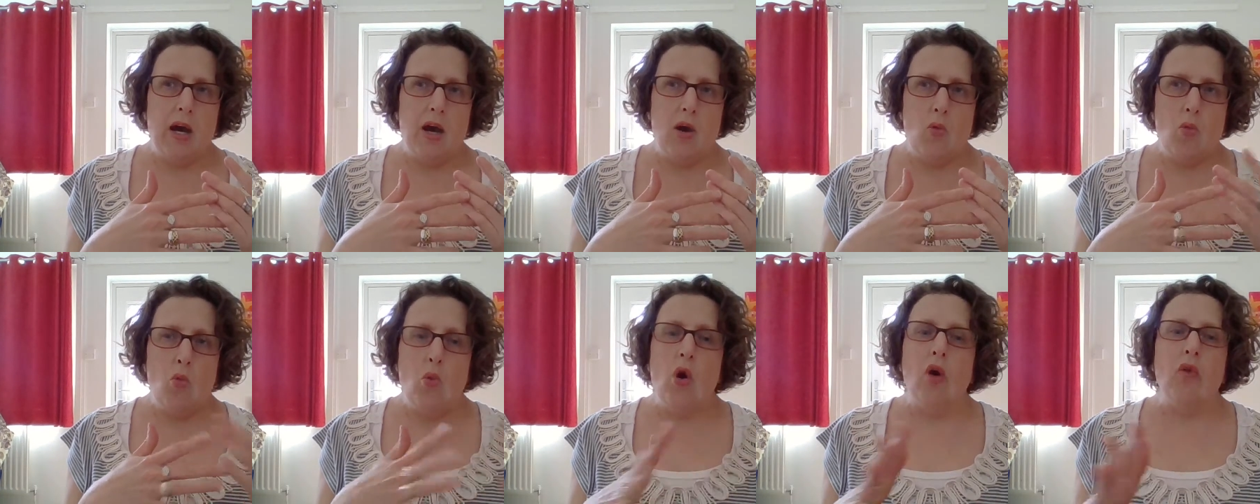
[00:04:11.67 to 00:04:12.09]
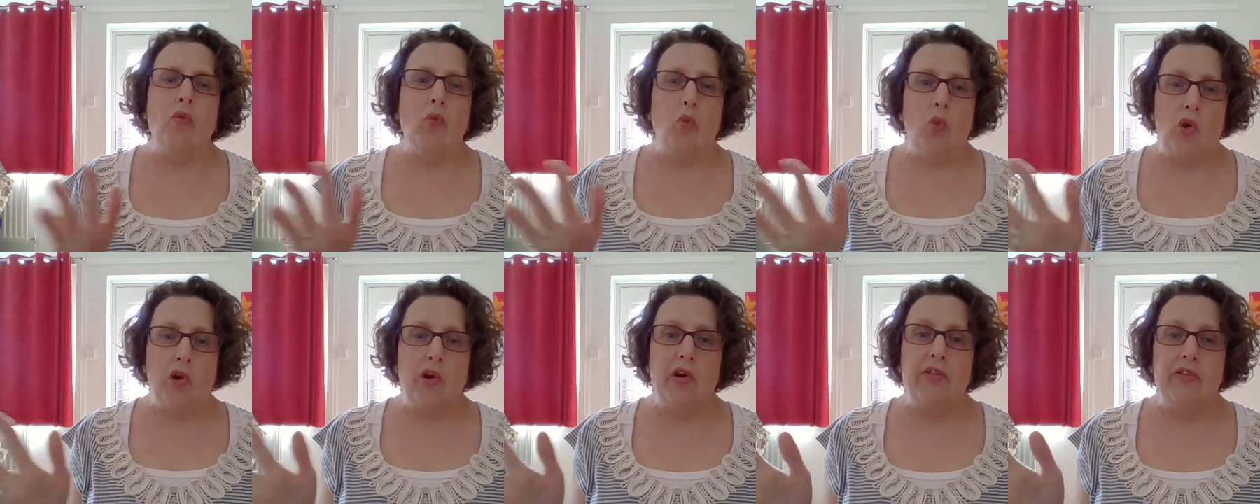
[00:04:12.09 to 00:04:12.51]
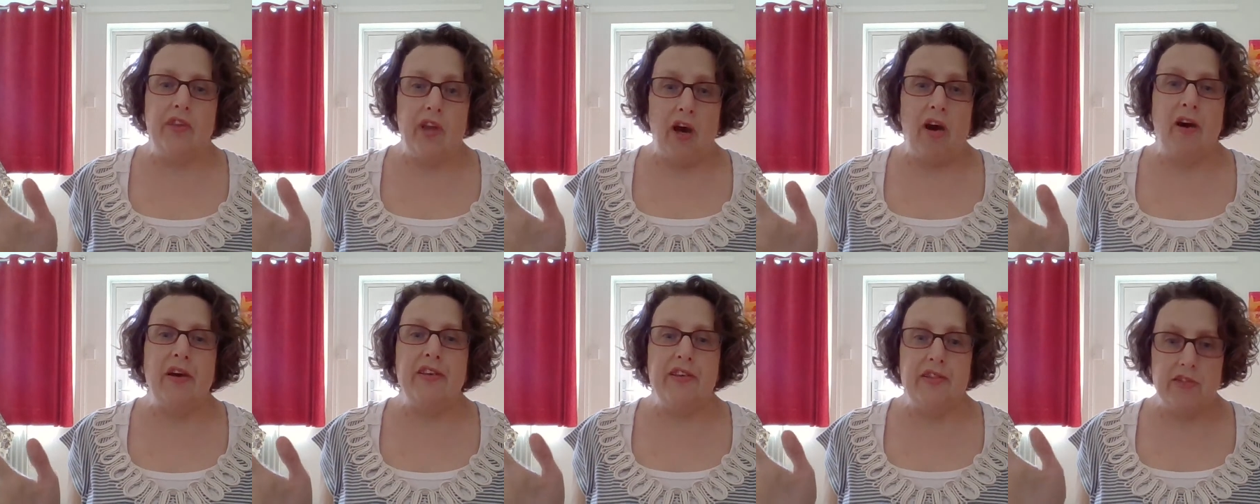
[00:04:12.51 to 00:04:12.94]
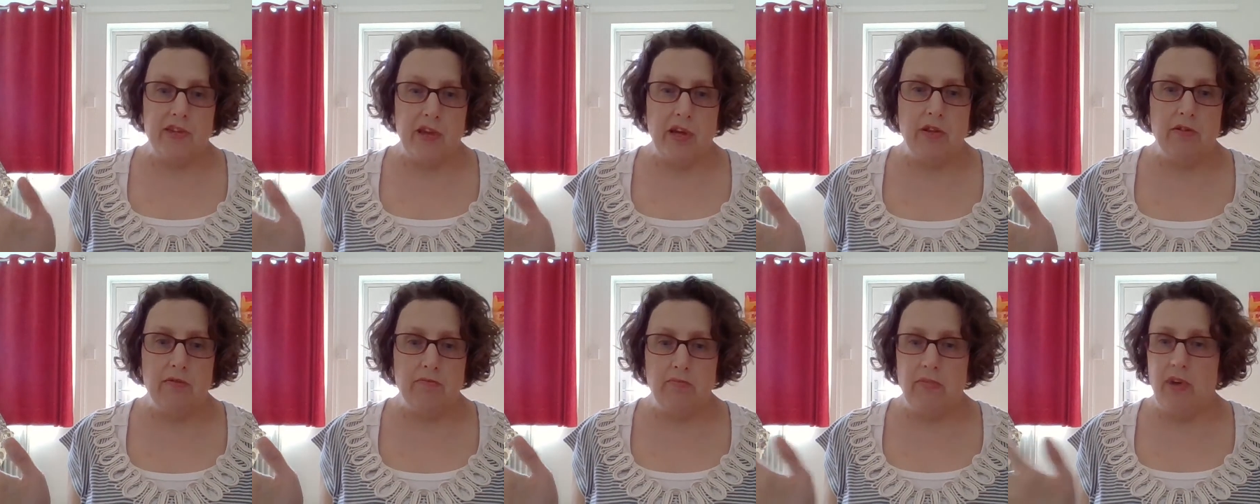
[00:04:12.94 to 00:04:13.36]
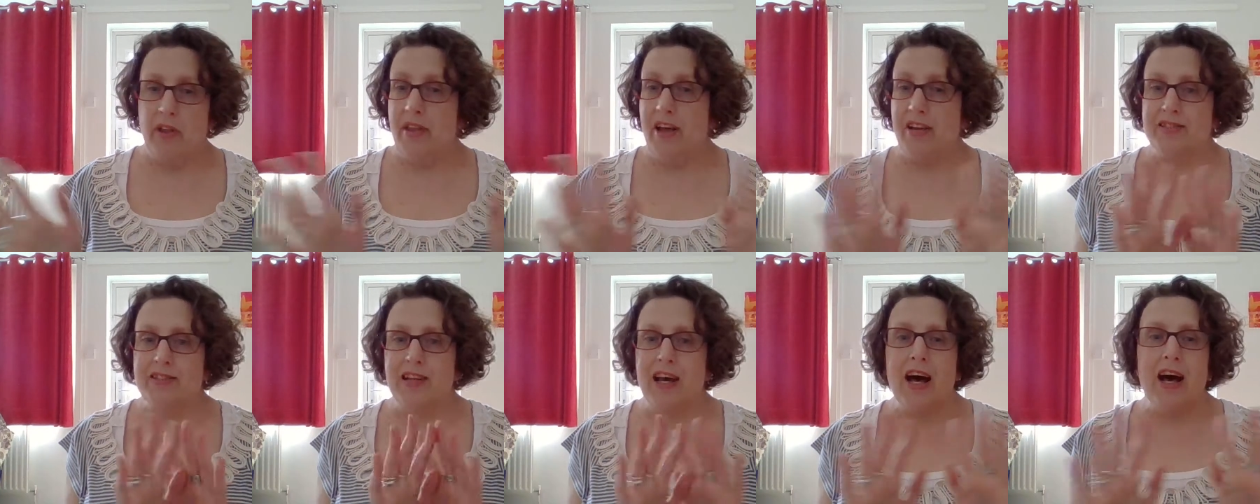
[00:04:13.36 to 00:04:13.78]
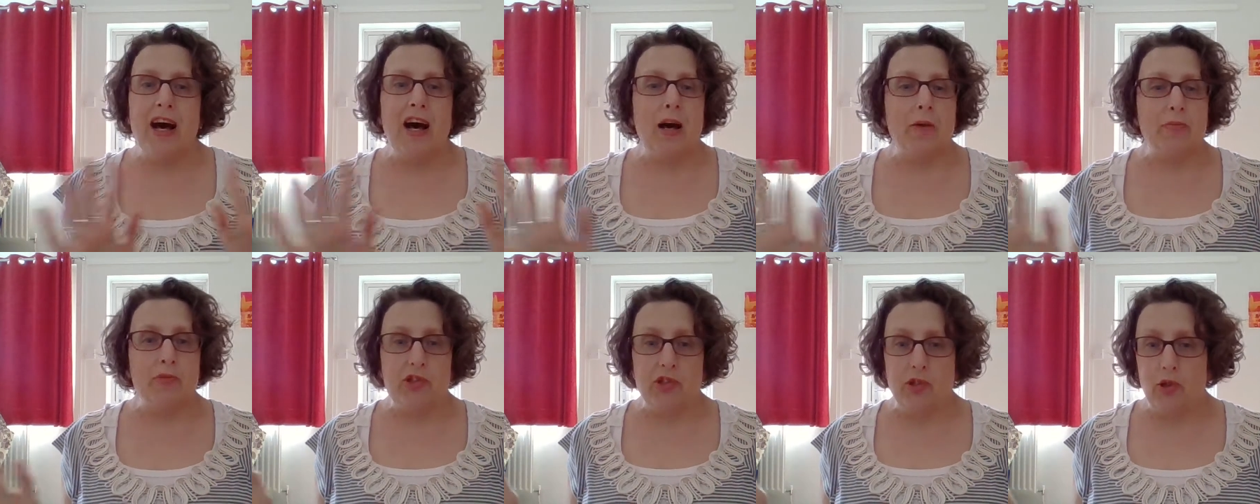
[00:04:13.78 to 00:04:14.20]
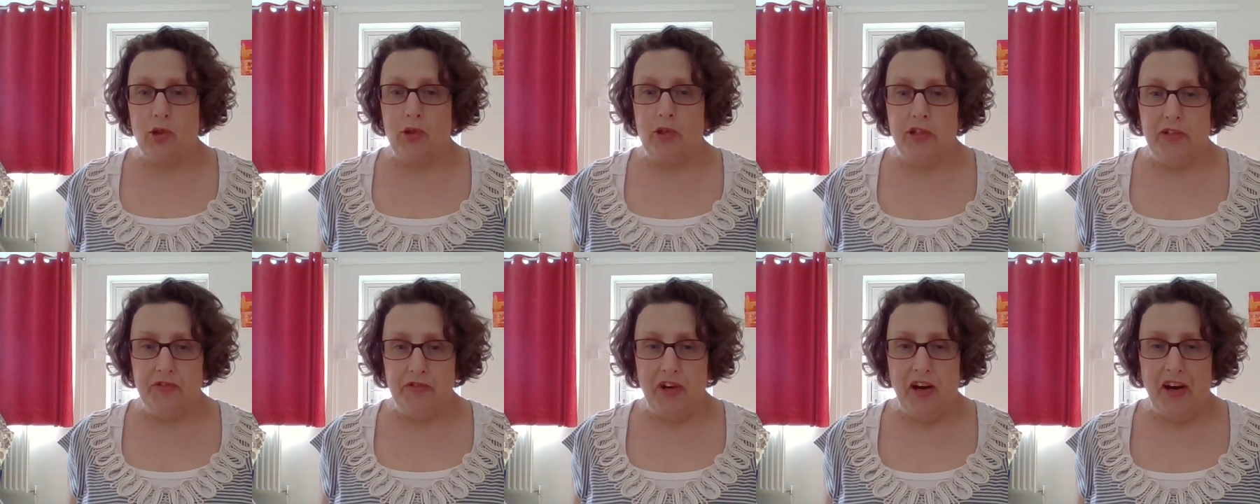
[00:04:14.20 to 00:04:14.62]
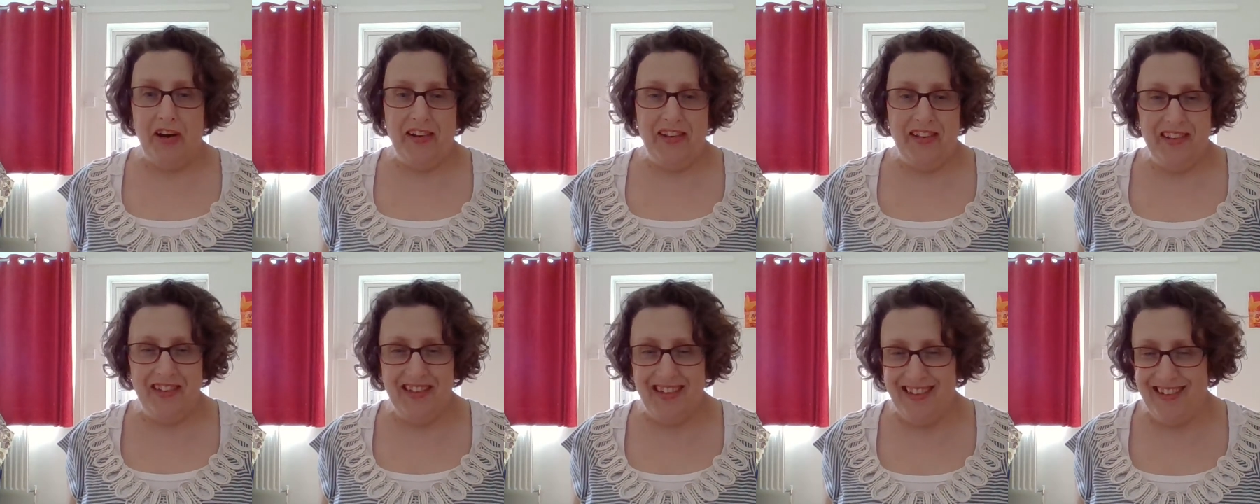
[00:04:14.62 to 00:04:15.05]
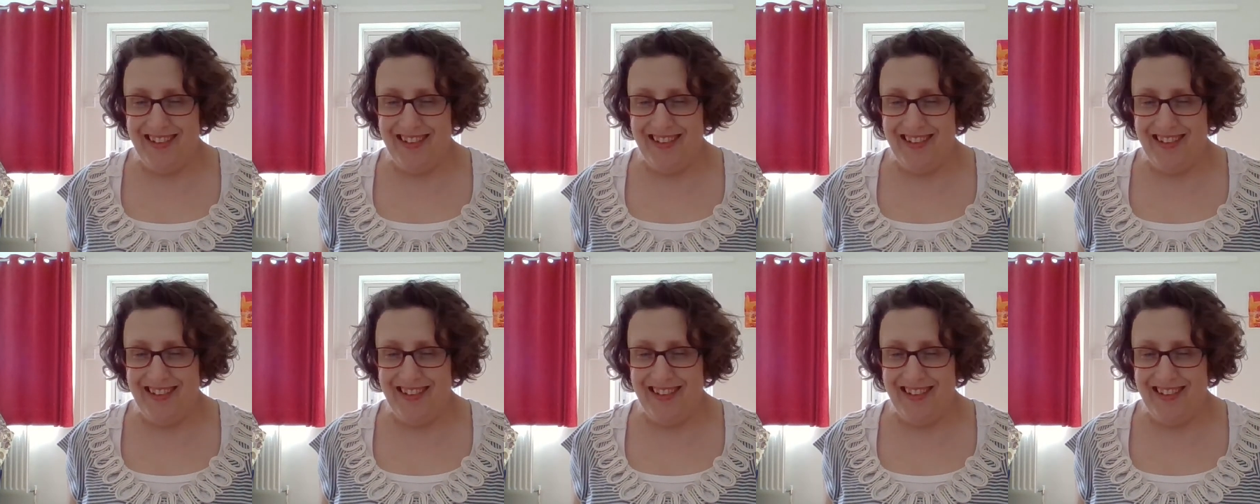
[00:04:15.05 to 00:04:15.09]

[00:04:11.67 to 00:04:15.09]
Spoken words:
one word that I say, and that's absolutely fine.